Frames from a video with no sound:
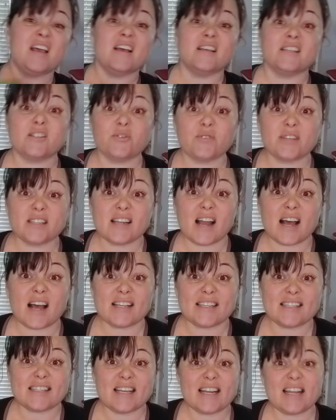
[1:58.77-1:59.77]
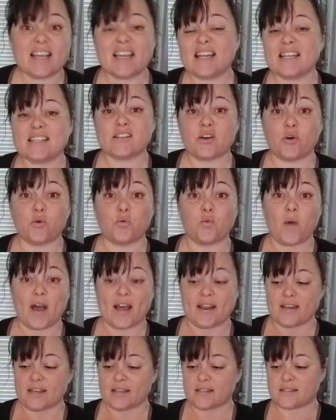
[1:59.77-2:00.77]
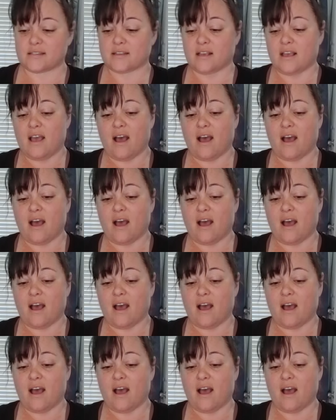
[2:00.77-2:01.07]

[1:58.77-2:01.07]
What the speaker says: So it's not sitting in own wetness.